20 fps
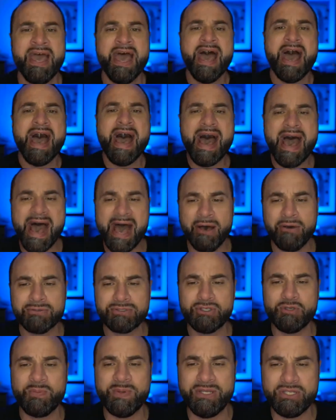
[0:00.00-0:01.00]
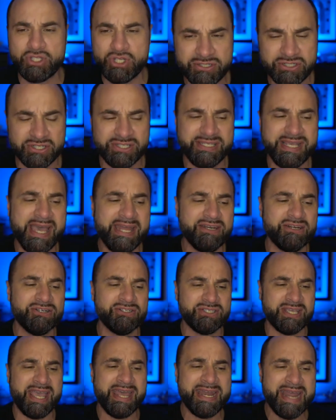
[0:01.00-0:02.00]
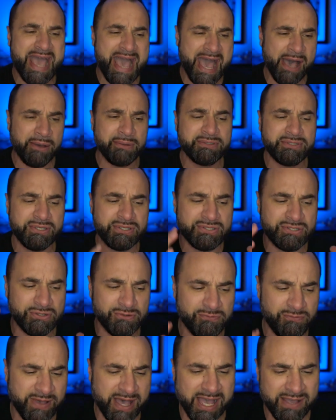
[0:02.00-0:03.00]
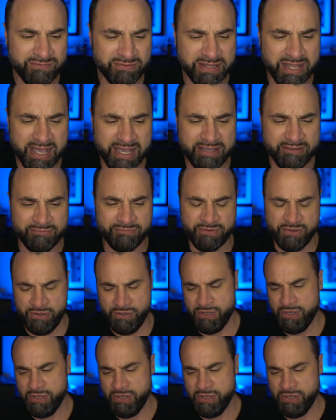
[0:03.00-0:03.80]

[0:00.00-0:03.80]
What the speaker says: how to be church attenders and how to survive life.